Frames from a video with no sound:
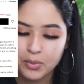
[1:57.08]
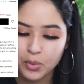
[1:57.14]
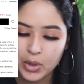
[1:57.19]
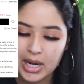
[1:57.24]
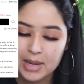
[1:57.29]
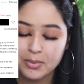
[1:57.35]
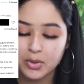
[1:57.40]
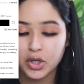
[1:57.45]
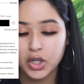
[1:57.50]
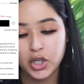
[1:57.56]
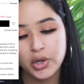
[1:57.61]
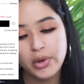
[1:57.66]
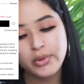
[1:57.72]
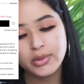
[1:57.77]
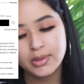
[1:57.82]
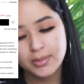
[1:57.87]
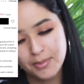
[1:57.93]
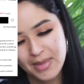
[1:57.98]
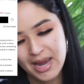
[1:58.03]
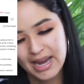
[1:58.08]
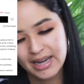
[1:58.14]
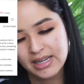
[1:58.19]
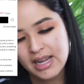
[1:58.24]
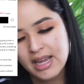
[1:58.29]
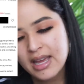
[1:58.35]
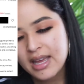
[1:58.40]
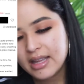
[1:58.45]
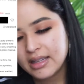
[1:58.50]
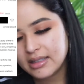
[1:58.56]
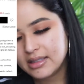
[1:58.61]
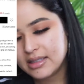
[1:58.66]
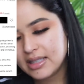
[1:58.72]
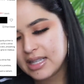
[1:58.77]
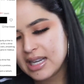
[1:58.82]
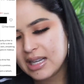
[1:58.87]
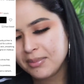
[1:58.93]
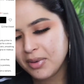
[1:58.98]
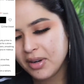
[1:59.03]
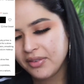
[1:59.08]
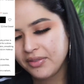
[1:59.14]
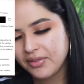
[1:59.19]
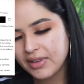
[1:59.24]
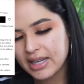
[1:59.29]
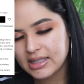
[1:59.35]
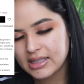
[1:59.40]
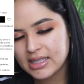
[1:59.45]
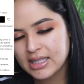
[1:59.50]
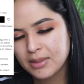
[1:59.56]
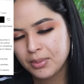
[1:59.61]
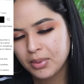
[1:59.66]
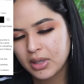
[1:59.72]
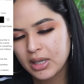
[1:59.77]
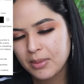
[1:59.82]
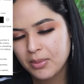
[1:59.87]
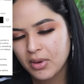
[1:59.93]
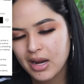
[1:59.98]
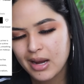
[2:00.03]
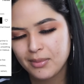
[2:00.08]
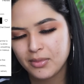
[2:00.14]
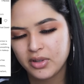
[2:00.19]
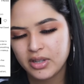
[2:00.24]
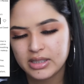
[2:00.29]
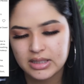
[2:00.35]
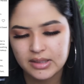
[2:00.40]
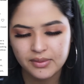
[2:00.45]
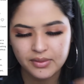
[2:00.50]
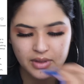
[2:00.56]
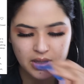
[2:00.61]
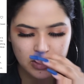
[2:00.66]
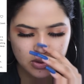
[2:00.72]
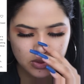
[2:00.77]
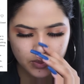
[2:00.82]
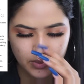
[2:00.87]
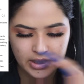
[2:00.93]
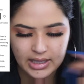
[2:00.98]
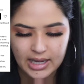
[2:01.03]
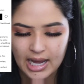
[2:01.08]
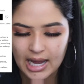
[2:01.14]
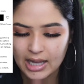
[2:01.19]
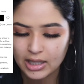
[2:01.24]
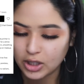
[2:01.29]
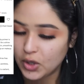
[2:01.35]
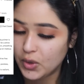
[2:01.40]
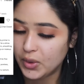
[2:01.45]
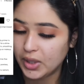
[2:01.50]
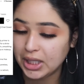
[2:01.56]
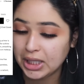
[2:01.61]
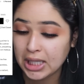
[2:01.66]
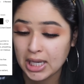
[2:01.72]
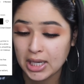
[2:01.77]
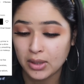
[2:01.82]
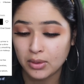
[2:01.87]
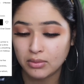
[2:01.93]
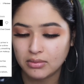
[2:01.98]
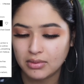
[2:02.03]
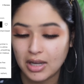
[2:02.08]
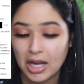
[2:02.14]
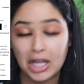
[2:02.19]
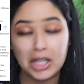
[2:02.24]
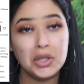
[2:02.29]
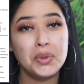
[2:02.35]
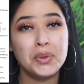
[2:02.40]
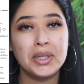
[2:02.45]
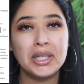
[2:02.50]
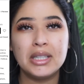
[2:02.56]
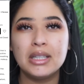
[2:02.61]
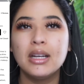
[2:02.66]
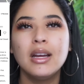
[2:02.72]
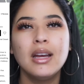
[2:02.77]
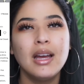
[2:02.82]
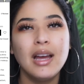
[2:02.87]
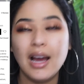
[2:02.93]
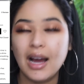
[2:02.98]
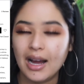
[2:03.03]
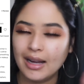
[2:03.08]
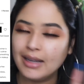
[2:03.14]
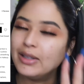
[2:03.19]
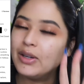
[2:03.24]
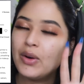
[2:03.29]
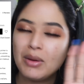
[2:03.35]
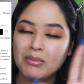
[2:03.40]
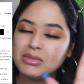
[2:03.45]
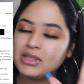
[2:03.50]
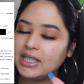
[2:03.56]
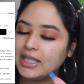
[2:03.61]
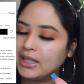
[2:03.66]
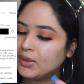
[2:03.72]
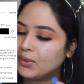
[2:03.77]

primer goes matte. The skin perfecting putty primer is infused with caloine and caloine. I know I'm saying